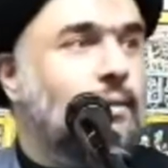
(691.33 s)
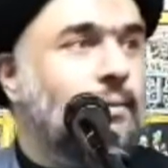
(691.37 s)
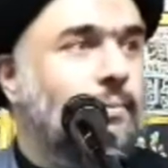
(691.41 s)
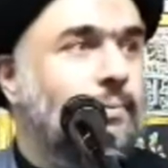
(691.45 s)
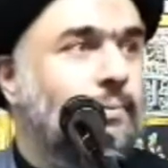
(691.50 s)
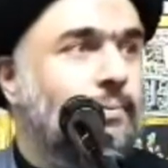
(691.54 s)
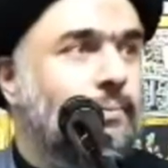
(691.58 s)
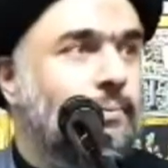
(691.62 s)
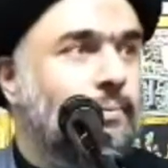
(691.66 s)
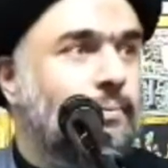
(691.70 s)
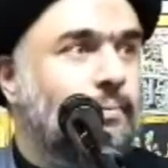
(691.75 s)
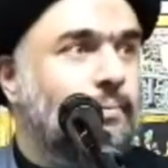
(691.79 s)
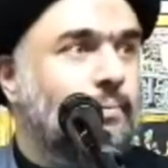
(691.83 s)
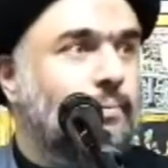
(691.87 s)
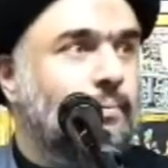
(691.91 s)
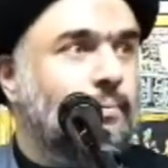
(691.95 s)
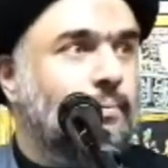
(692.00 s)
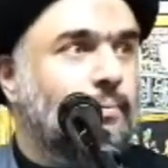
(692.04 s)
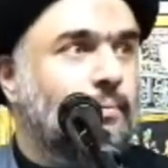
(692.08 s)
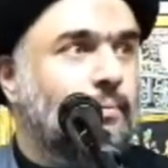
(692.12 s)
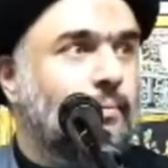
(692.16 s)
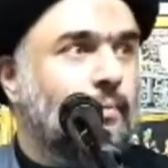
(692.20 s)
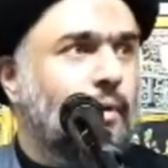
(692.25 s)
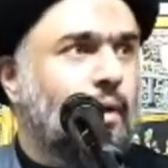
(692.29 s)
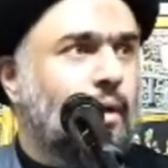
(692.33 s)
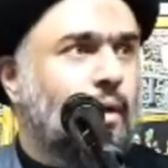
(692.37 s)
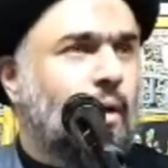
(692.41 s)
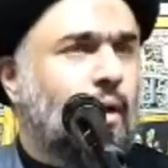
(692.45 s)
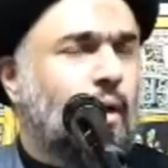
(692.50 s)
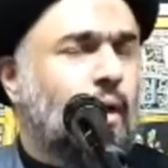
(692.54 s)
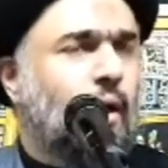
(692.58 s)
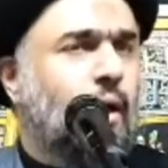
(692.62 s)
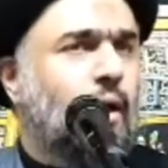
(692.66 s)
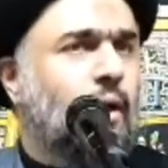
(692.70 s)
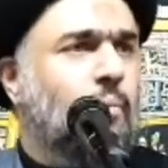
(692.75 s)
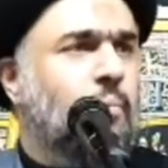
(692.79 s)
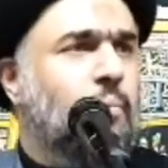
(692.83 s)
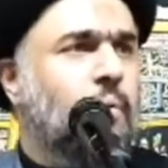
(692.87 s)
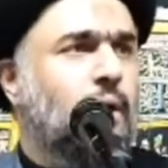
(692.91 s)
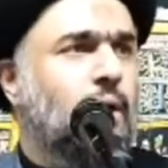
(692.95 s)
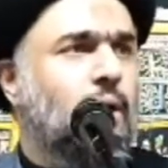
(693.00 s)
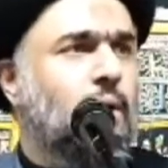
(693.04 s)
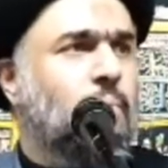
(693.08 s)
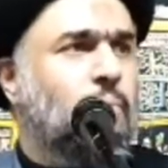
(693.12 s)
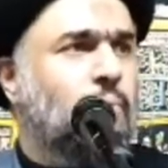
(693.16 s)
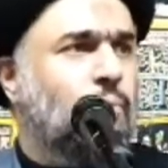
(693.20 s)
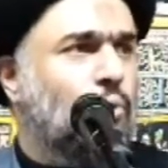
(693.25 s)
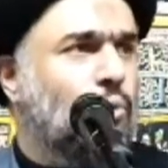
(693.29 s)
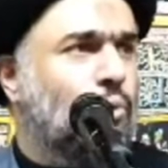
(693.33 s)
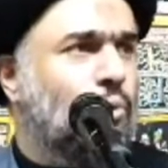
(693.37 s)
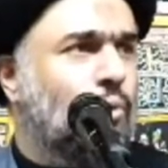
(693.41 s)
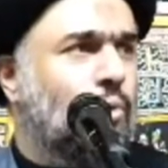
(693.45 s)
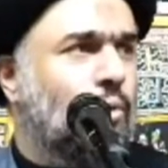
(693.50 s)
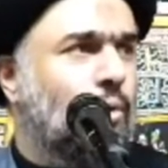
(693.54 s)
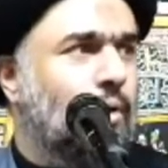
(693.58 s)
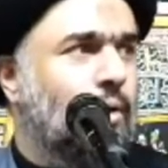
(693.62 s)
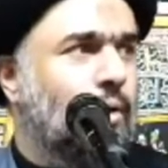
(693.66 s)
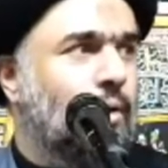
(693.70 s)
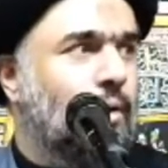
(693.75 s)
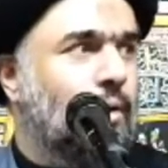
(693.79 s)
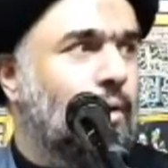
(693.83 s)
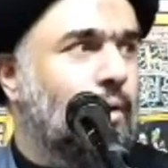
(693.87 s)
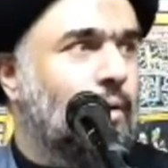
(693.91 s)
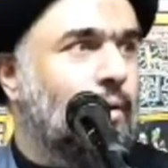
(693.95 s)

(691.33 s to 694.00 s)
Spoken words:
him, helping poor